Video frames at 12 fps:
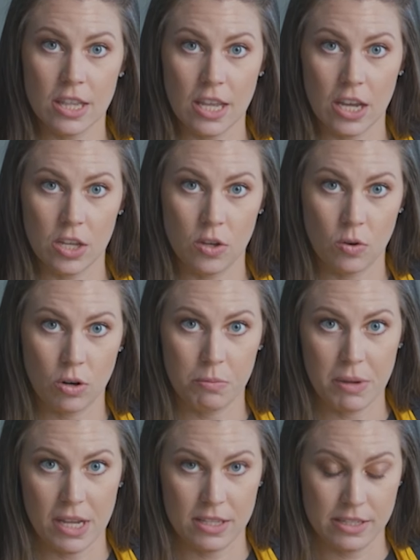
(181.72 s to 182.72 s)
that your
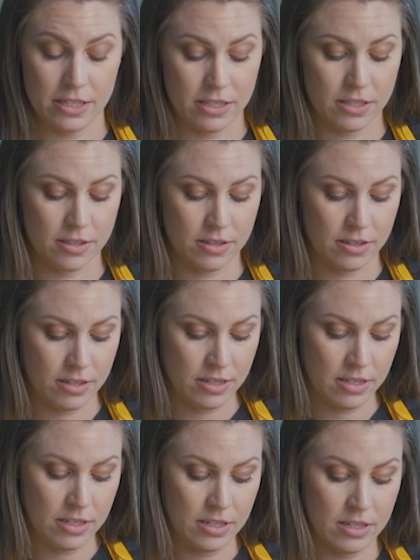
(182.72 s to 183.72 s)
base is
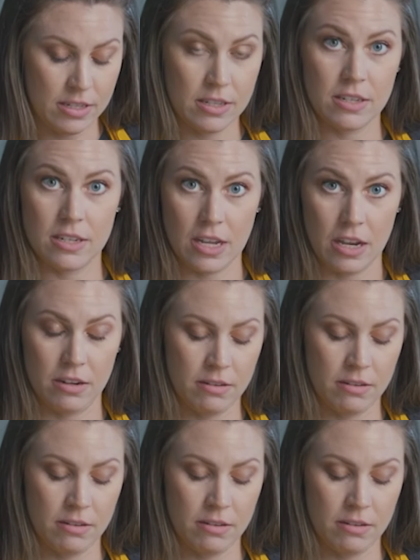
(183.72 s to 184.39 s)
done.